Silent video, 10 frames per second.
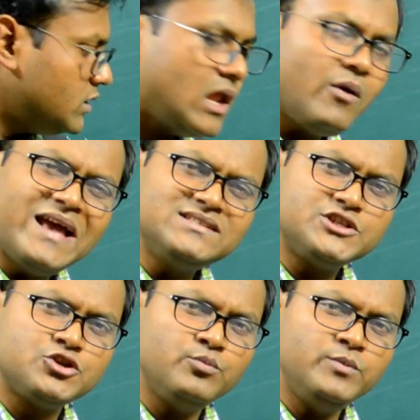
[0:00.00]
Now, as
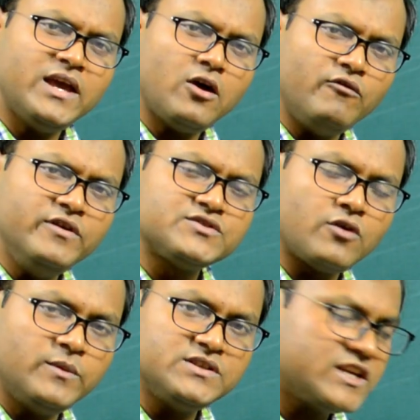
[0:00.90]
it should be obvious
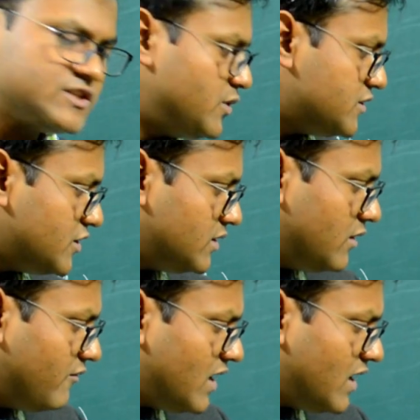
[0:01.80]
from this expression,